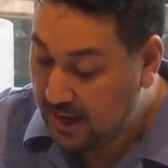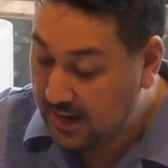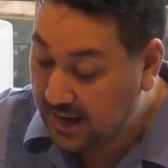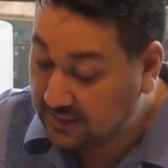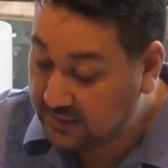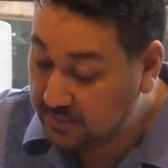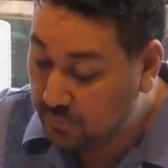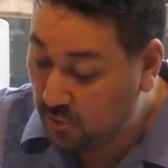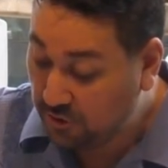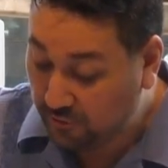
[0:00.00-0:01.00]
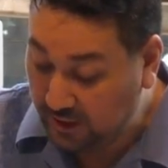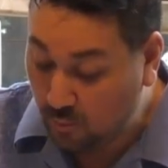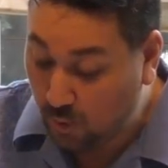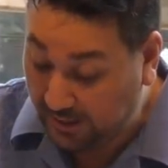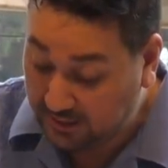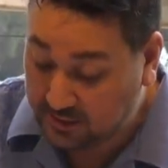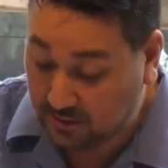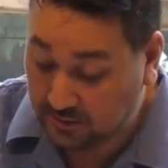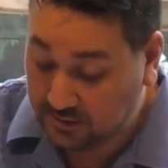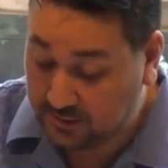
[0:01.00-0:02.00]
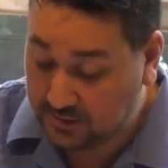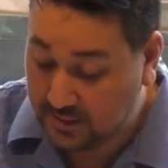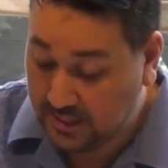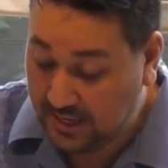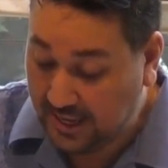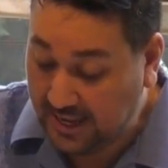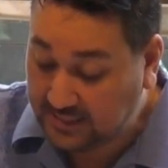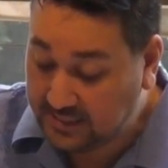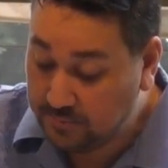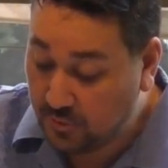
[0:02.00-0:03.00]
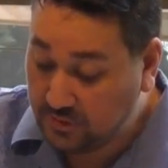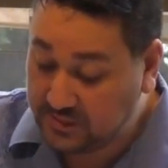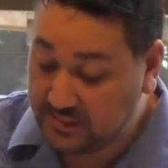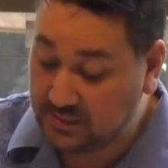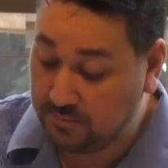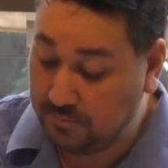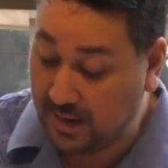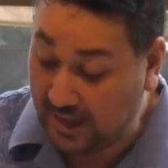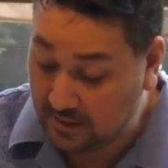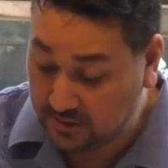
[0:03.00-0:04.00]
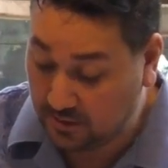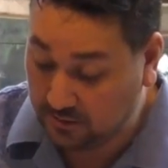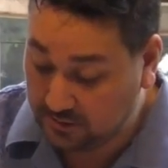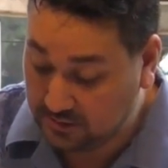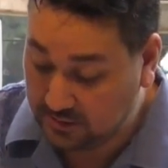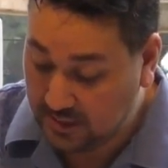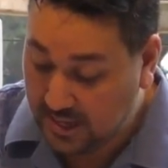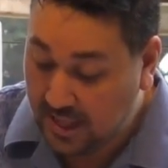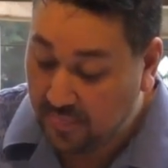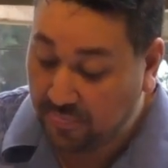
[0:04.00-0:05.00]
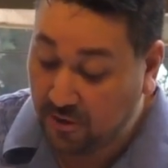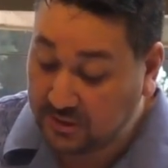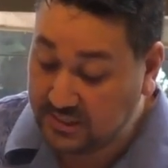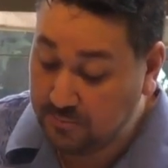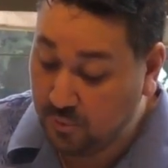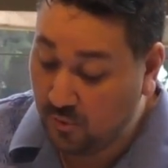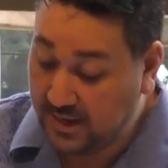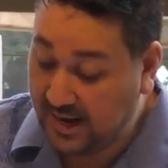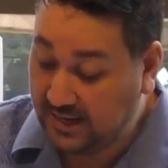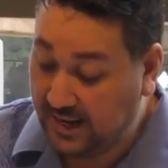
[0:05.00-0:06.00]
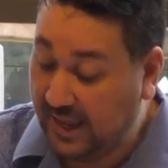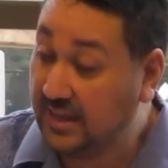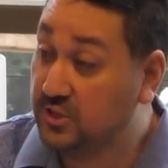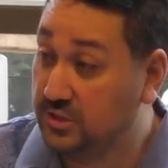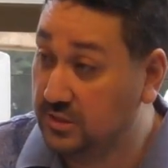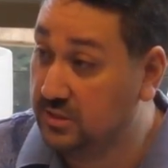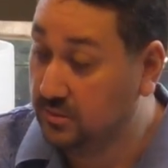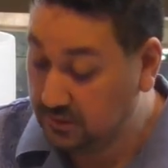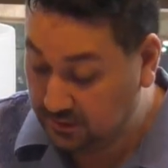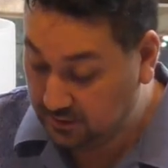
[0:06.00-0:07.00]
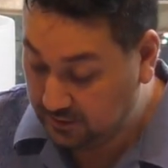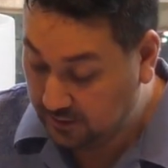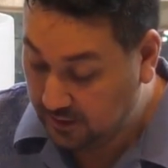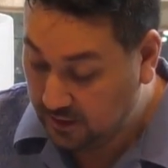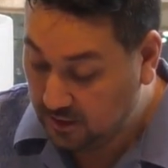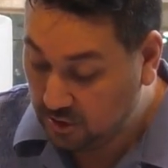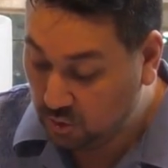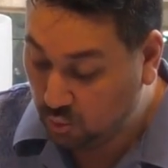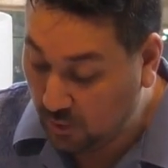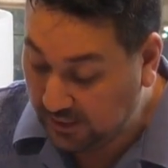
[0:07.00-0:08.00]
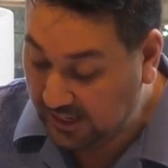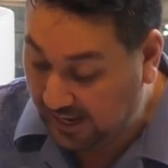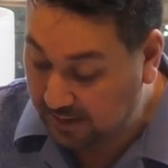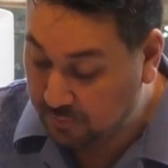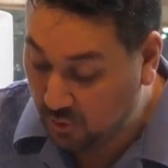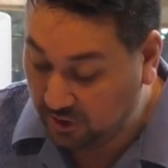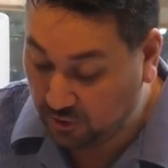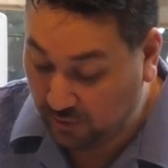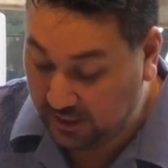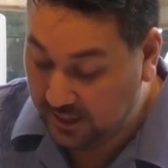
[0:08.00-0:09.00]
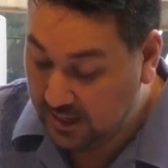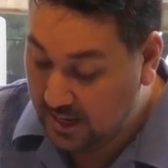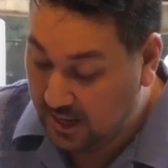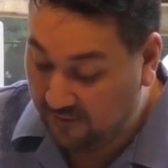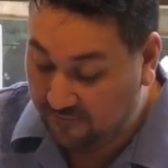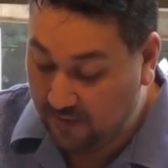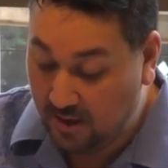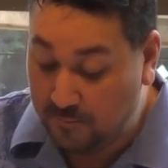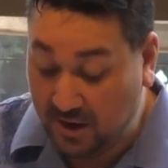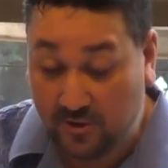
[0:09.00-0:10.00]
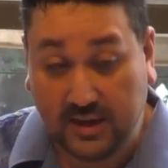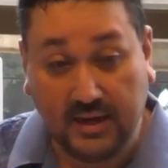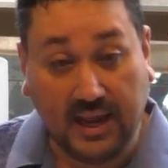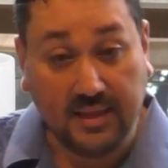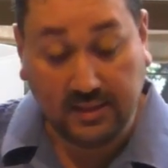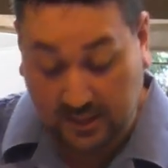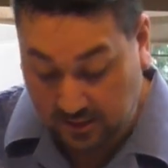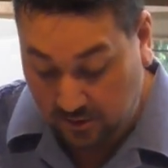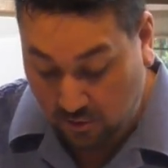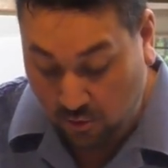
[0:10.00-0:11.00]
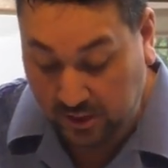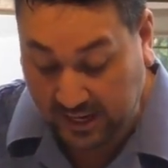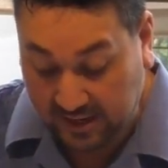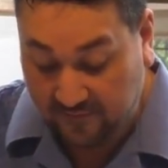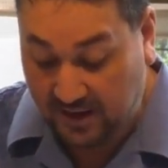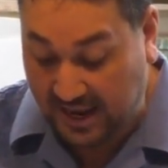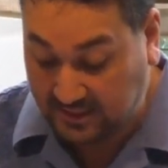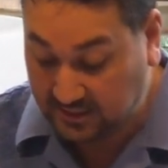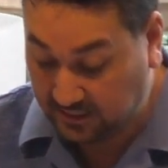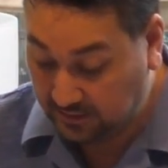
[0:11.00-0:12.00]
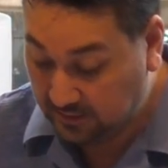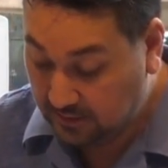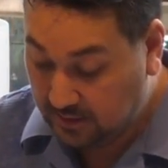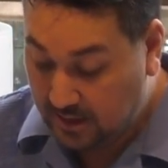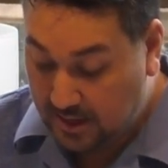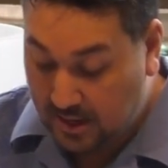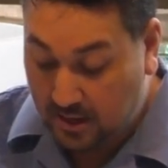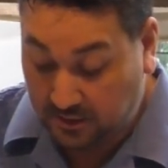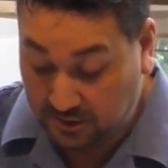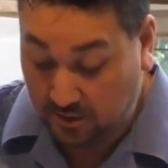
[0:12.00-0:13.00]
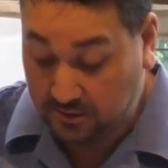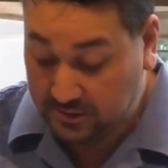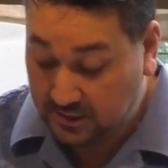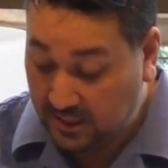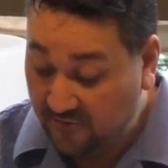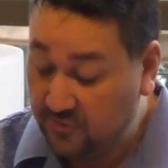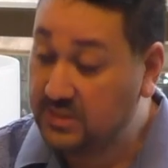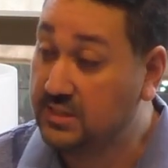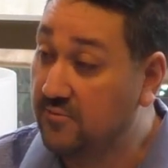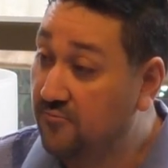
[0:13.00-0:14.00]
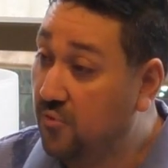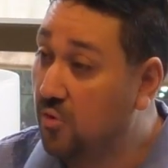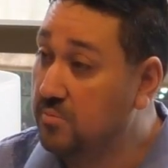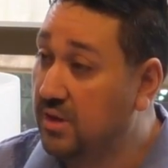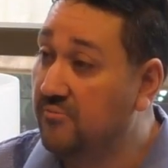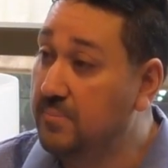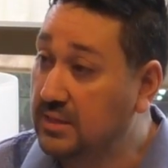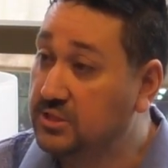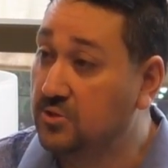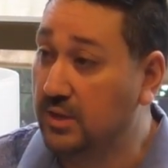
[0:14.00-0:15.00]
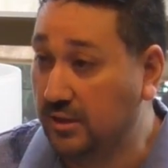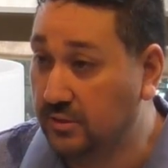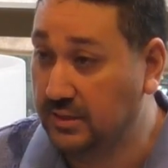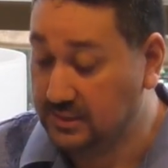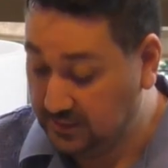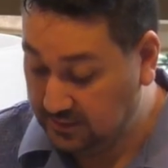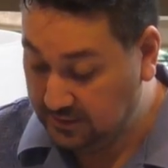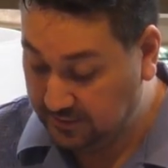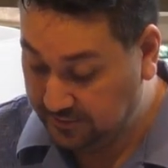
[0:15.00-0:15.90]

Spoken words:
19.3 white adults, 18.6 black adults, 13.9 Asian adults, 28.3 of American Indian or Native Alaskan adults live with some form of mental illness.